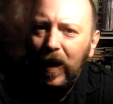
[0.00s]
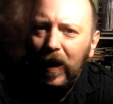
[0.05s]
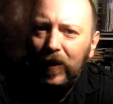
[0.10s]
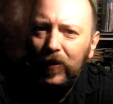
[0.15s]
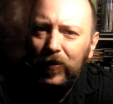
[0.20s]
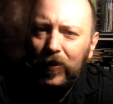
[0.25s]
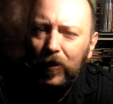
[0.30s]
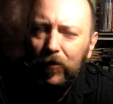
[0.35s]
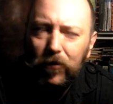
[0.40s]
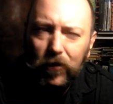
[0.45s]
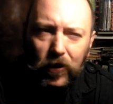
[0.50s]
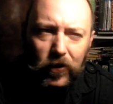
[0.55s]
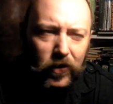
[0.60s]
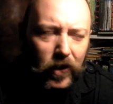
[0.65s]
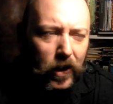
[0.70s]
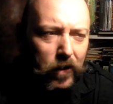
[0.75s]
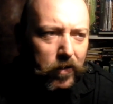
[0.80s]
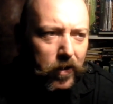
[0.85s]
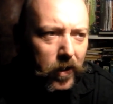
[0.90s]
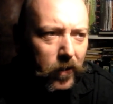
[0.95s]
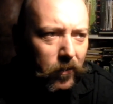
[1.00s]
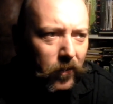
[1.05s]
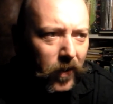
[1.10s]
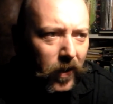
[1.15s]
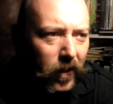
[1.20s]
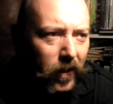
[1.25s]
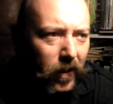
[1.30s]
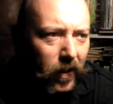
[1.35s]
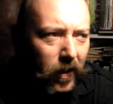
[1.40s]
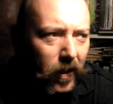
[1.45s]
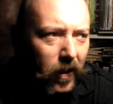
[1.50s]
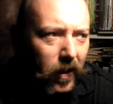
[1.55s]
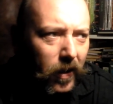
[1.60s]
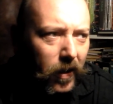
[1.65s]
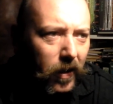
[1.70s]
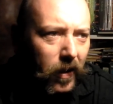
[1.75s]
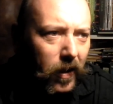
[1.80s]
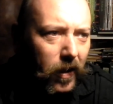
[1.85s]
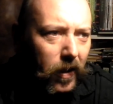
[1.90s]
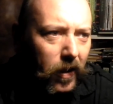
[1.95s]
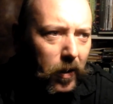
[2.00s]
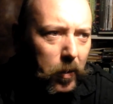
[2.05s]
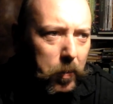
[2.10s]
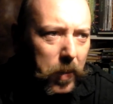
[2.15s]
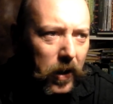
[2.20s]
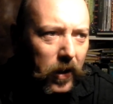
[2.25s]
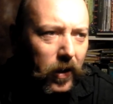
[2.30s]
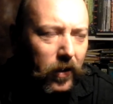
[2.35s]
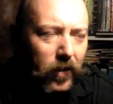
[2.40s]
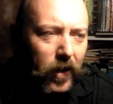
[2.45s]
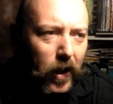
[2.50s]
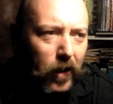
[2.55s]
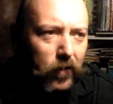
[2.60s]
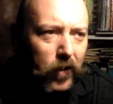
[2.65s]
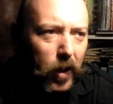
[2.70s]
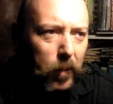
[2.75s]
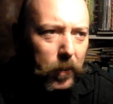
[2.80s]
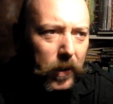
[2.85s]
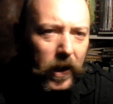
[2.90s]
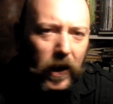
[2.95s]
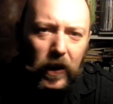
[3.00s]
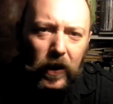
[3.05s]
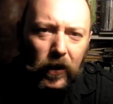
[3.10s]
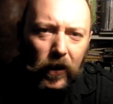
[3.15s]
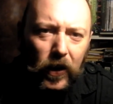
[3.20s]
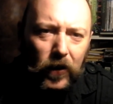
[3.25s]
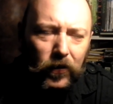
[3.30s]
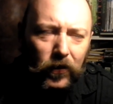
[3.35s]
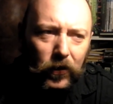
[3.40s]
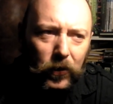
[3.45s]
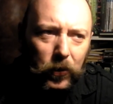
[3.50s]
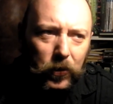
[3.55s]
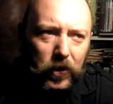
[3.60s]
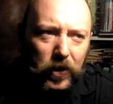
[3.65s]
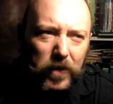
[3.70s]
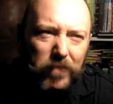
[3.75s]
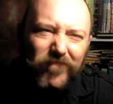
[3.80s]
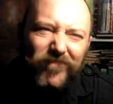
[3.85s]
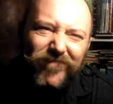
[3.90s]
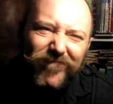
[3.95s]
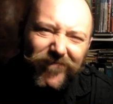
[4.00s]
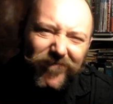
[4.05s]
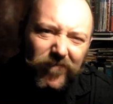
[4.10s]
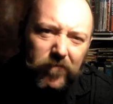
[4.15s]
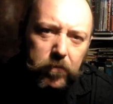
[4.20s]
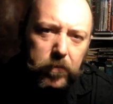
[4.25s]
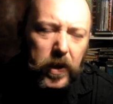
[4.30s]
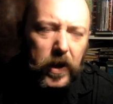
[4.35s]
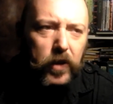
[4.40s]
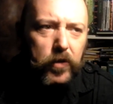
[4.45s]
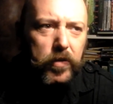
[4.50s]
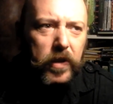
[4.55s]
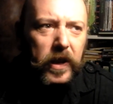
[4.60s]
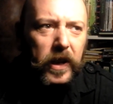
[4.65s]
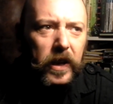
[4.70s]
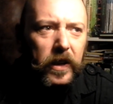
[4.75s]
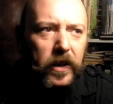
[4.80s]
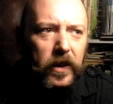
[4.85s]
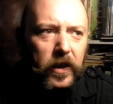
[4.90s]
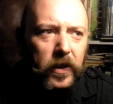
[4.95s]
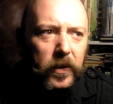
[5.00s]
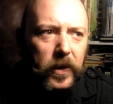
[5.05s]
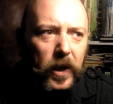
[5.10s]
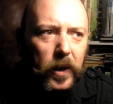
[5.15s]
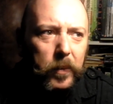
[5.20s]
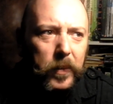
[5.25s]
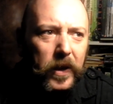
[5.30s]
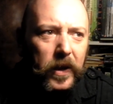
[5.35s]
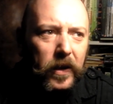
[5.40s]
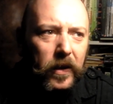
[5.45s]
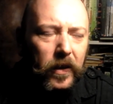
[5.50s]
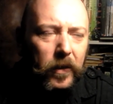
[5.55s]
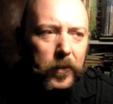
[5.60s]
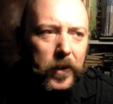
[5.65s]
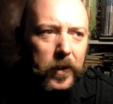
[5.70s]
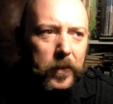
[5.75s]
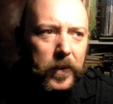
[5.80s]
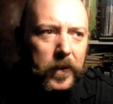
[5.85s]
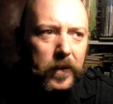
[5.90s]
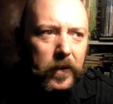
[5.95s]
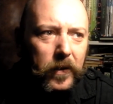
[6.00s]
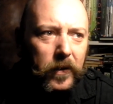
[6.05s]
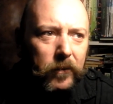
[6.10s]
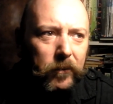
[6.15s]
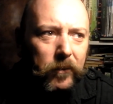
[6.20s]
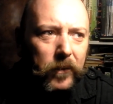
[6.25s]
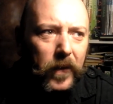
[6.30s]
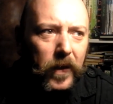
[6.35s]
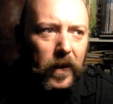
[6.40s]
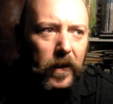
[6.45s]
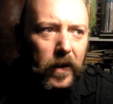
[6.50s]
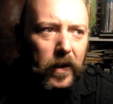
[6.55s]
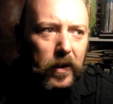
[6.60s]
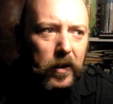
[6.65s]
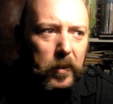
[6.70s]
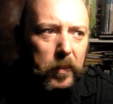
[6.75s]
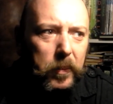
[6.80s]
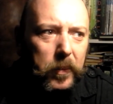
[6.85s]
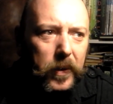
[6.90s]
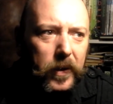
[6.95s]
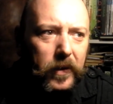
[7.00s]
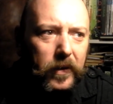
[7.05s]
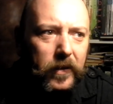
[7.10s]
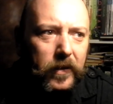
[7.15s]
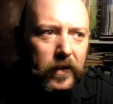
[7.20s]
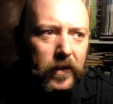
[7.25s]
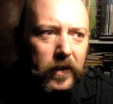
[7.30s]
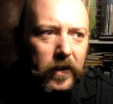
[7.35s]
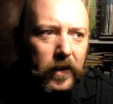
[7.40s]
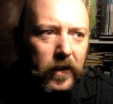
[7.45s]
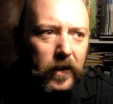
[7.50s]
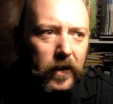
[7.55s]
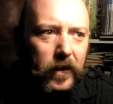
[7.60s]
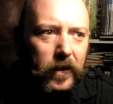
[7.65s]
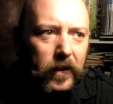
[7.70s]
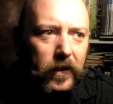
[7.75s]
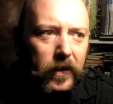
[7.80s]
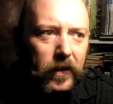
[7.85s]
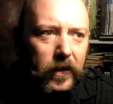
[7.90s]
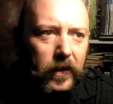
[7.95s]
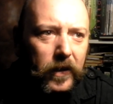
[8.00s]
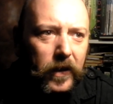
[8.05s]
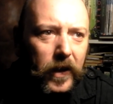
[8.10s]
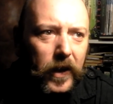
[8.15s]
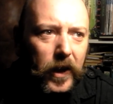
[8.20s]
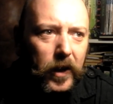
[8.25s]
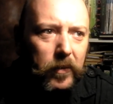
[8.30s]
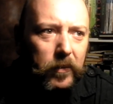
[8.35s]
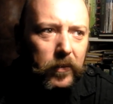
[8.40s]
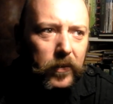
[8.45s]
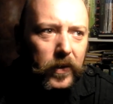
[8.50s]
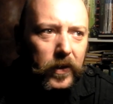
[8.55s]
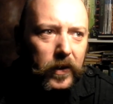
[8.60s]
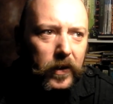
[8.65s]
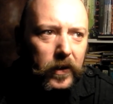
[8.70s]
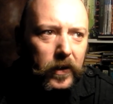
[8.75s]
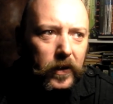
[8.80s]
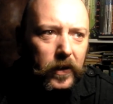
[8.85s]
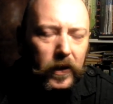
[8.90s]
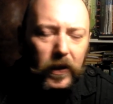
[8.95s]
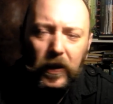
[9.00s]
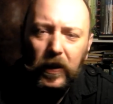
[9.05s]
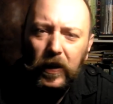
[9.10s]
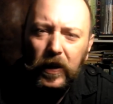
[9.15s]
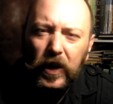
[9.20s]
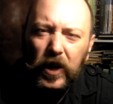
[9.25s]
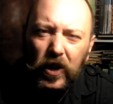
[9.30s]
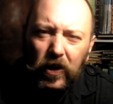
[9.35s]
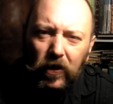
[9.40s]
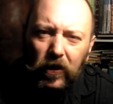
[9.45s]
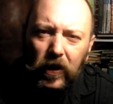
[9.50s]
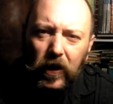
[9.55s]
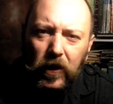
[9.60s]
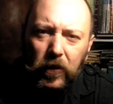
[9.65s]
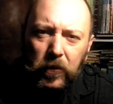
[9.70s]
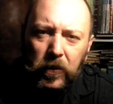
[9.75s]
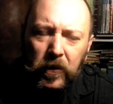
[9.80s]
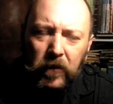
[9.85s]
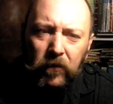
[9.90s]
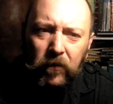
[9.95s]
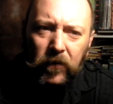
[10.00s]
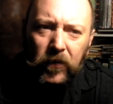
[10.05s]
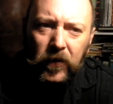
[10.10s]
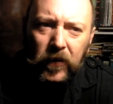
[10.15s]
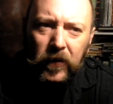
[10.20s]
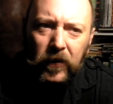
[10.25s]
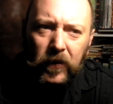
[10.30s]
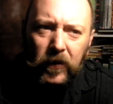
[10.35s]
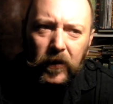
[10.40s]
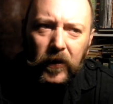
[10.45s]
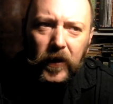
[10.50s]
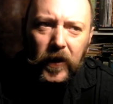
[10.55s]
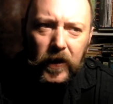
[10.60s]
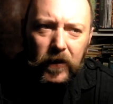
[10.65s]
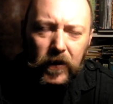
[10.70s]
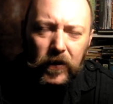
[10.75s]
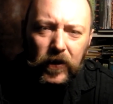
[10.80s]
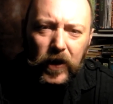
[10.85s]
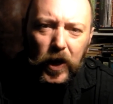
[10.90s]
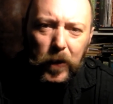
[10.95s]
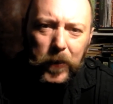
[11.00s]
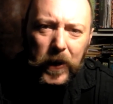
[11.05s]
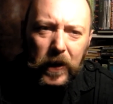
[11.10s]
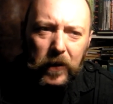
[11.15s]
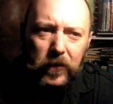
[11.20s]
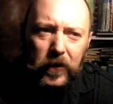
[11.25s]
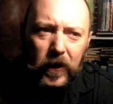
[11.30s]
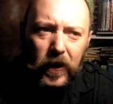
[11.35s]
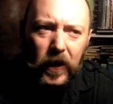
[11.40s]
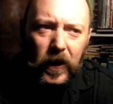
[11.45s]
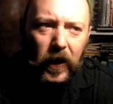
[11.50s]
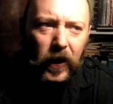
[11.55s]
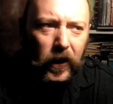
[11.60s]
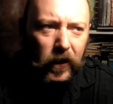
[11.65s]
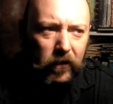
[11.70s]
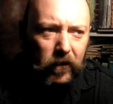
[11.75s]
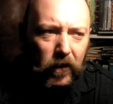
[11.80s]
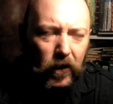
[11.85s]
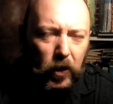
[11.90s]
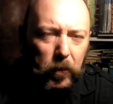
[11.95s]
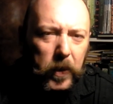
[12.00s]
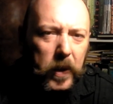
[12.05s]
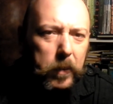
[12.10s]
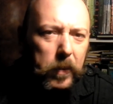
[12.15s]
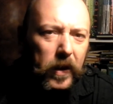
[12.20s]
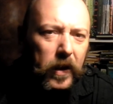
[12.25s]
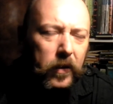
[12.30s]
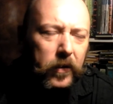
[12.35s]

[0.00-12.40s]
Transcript: etc, etc. Buck yourself up and get your life sorted. Bit tricky to do that, mate, at the moment. But, yeah, you're not alone. There is help out there, and there are other people